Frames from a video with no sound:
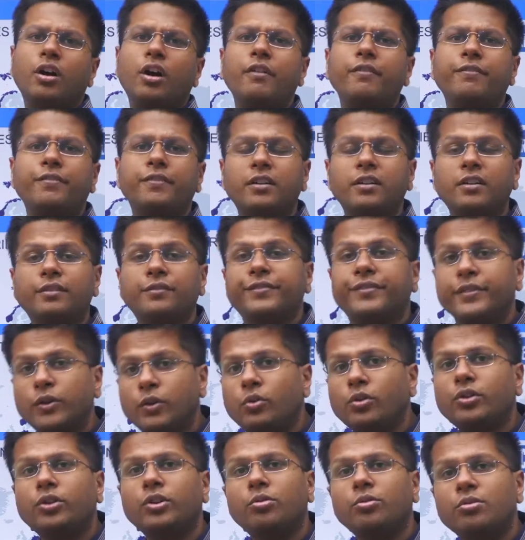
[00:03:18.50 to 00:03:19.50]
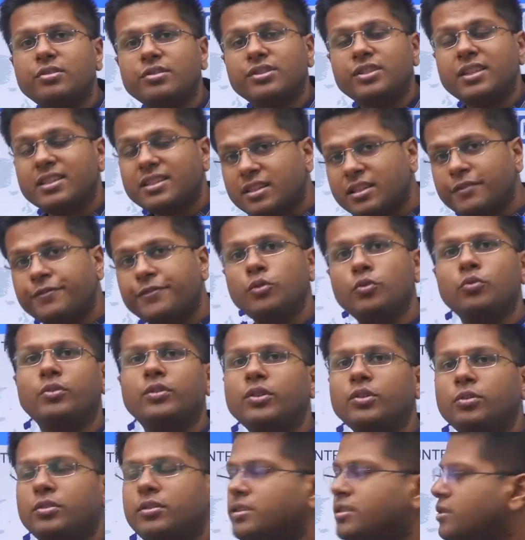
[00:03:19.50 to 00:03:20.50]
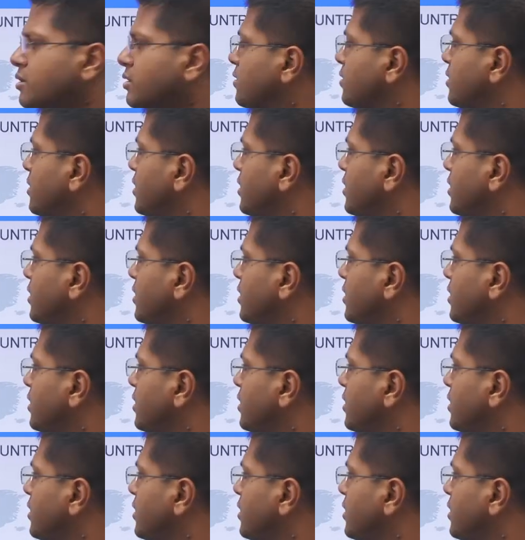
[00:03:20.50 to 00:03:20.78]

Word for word: of a few crores, just a few crores.